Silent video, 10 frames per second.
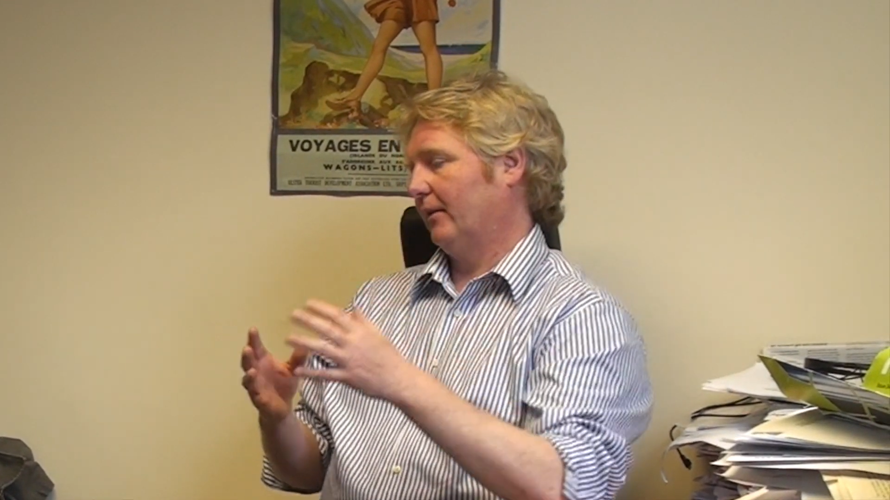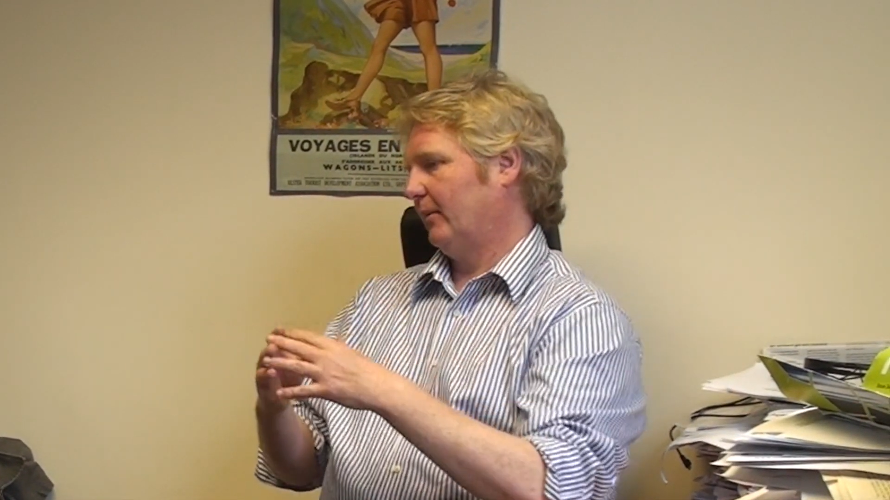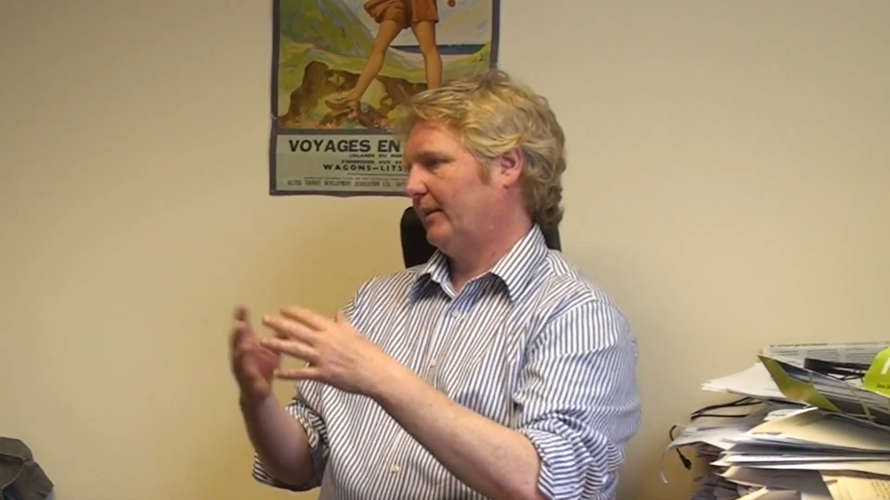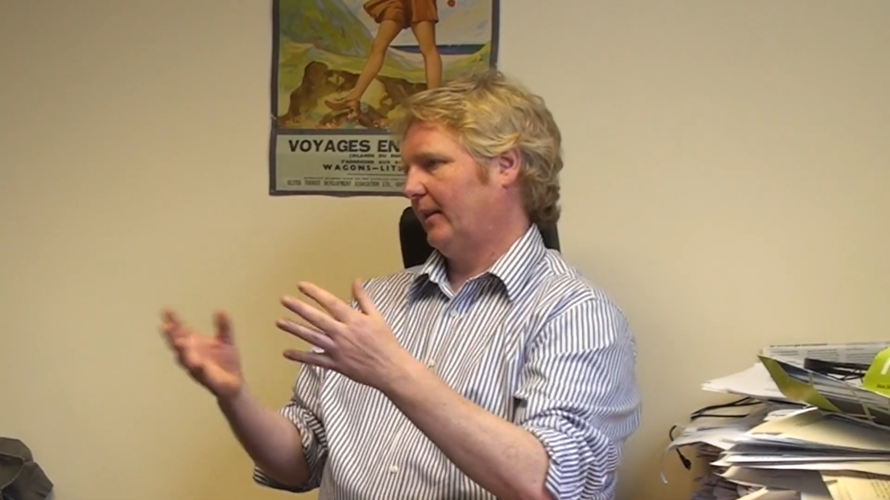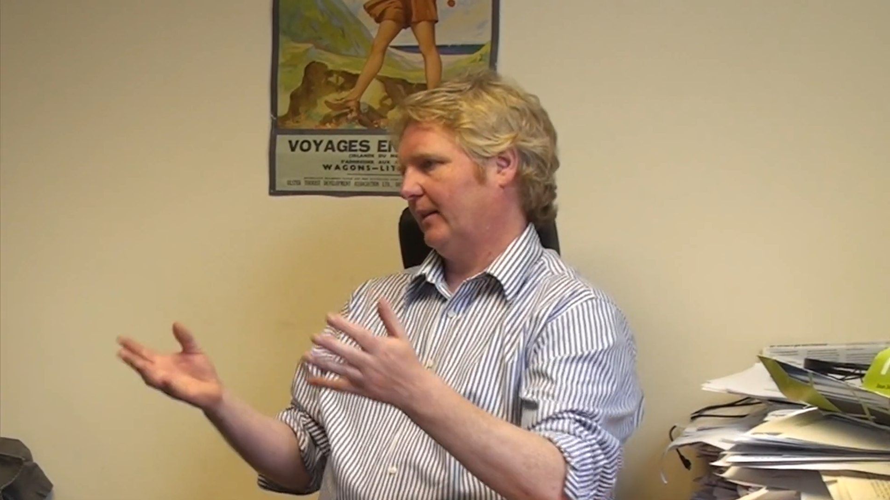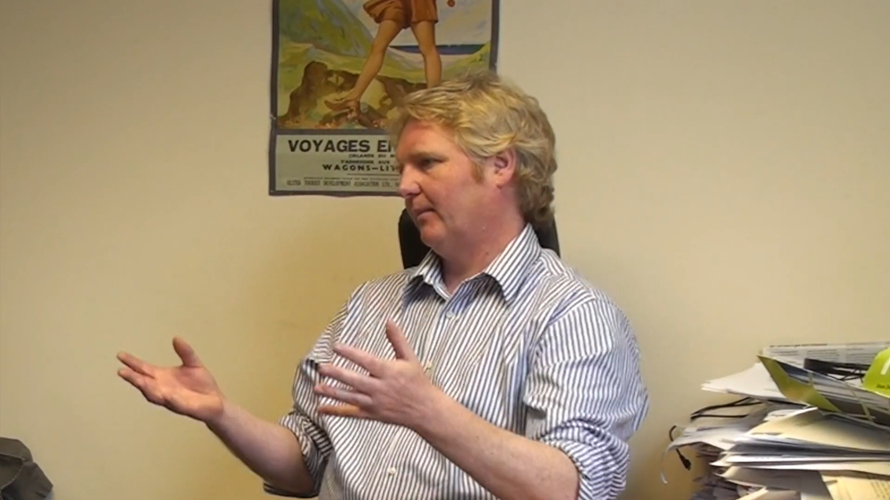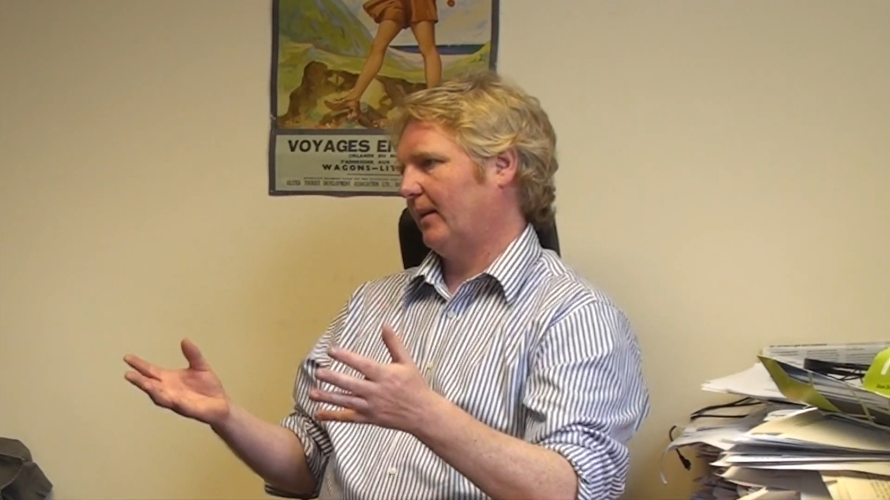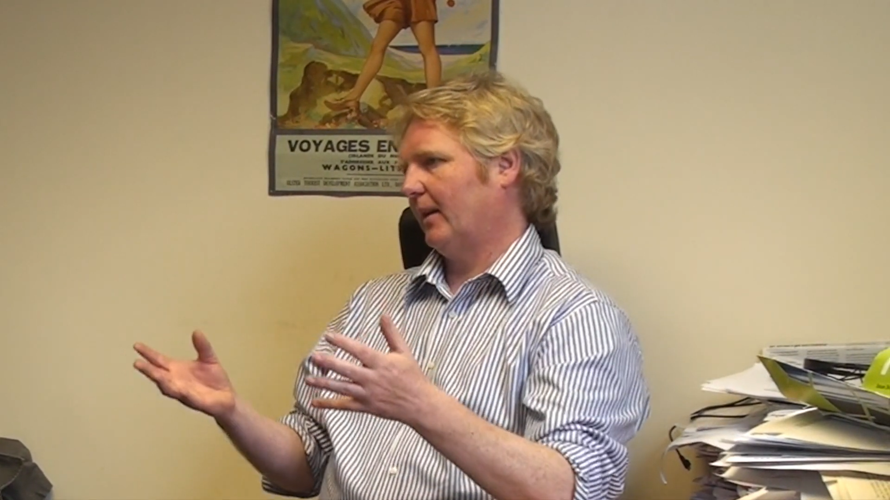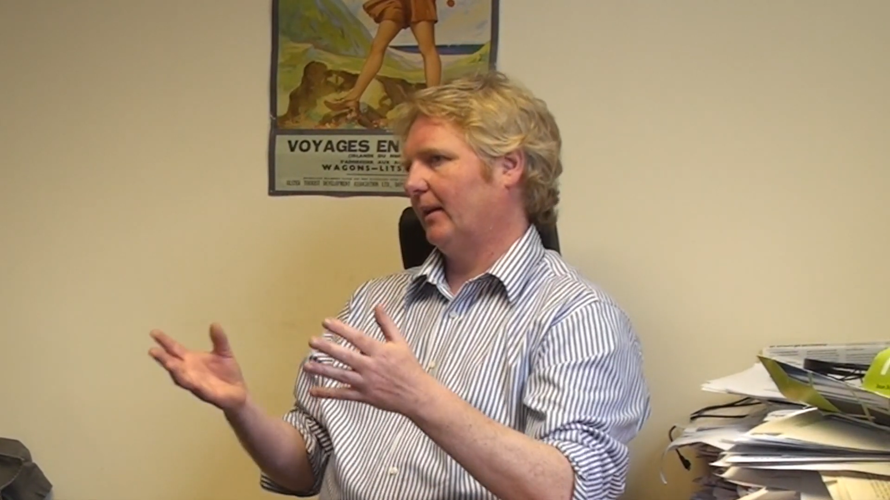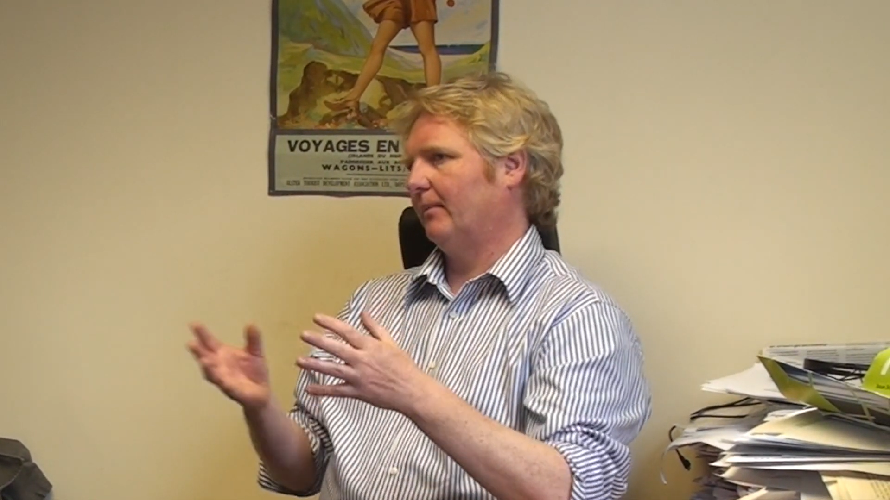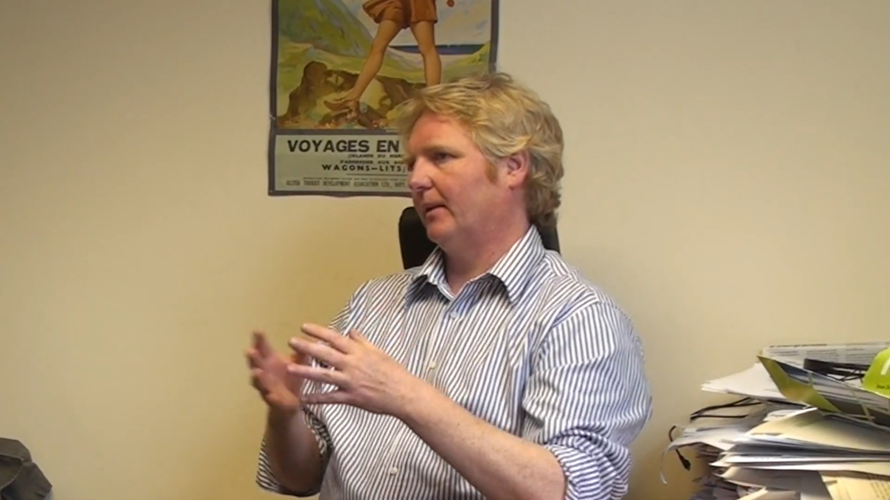You know, we see it in the planning